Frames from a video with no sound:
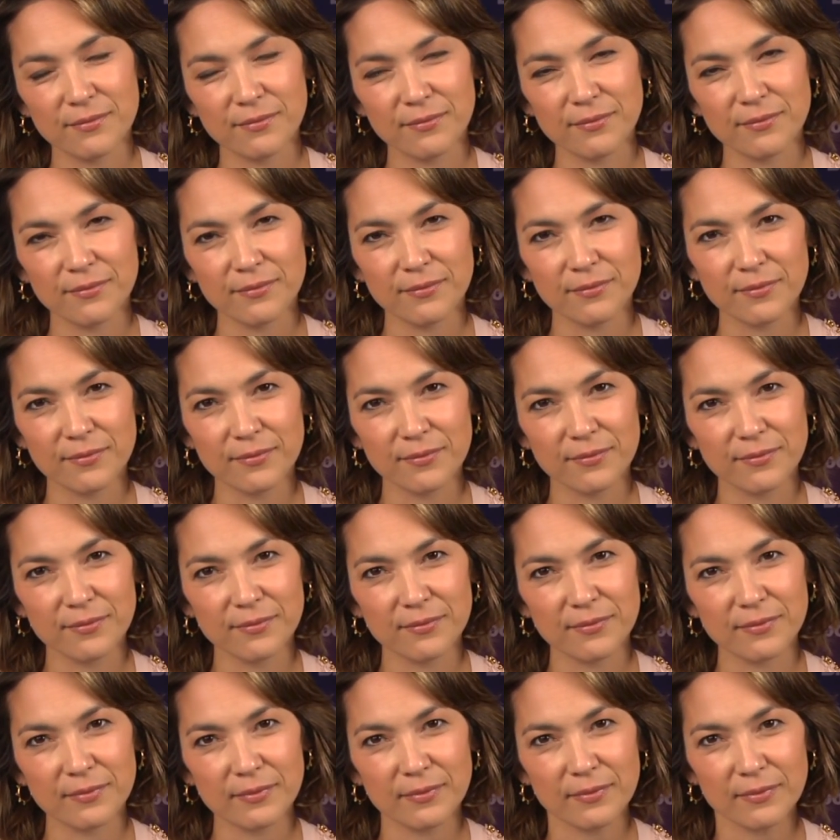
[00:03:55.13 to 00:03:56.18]

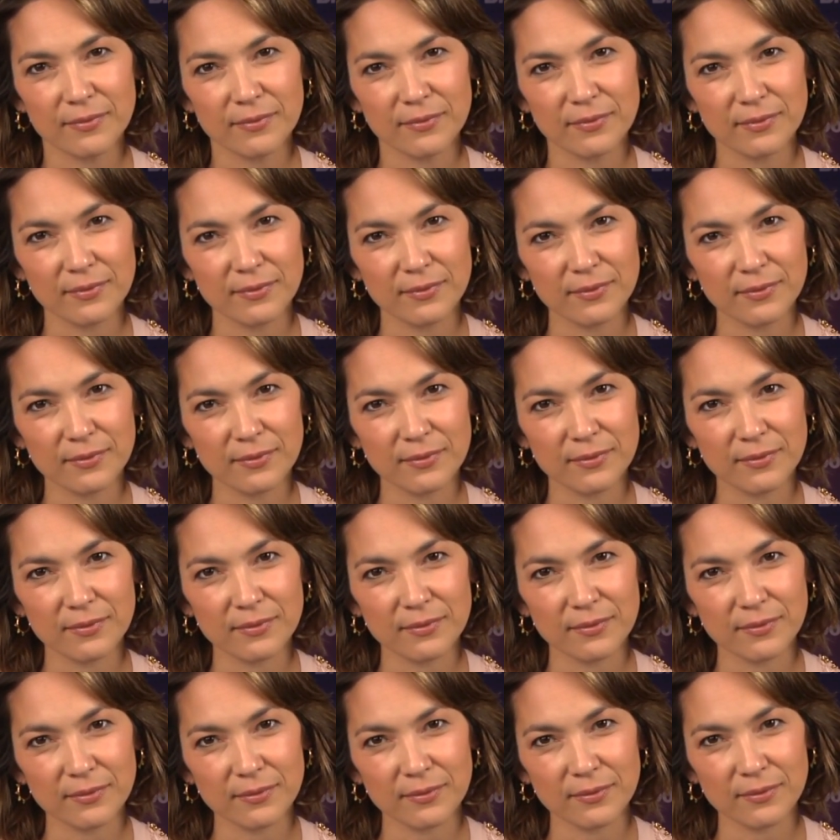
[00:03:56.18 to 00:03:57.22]

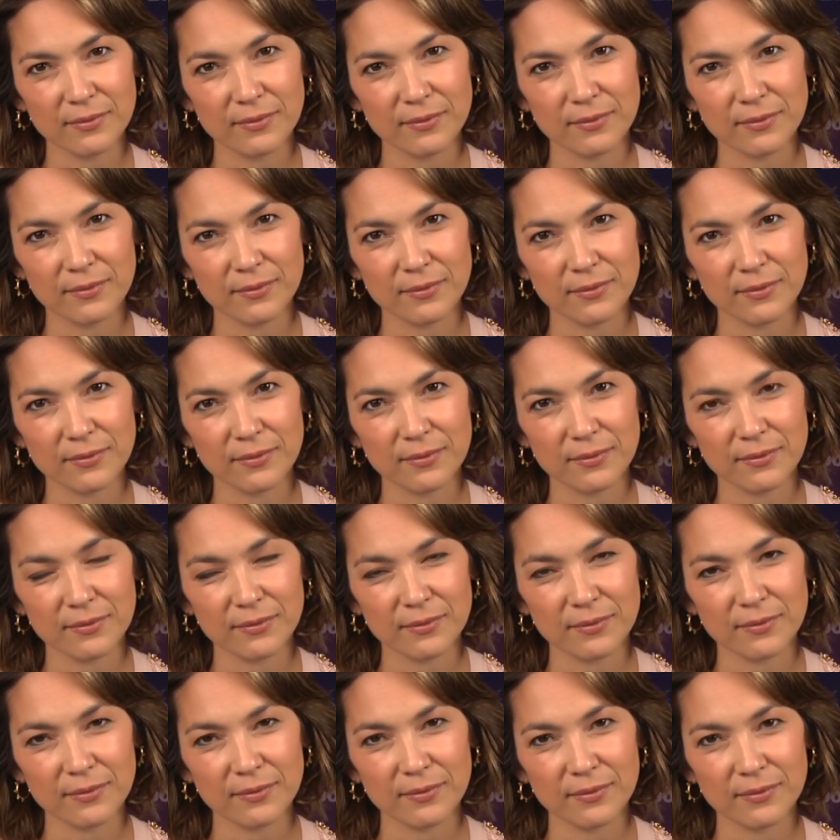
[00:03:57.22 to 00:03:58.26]

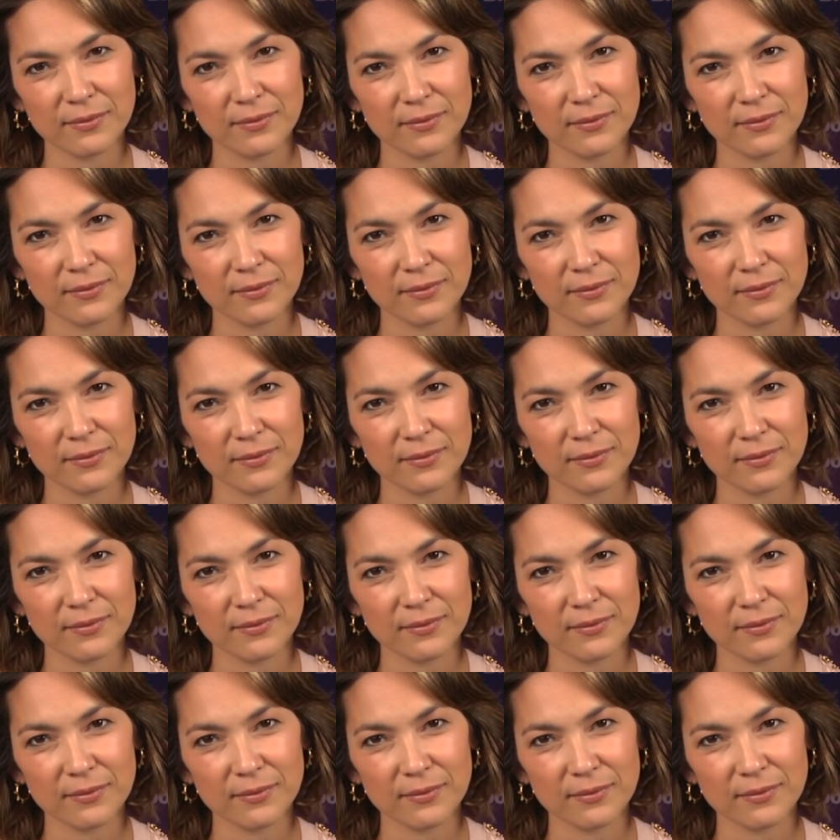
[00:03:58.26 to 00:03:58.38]
The person shown says nothing.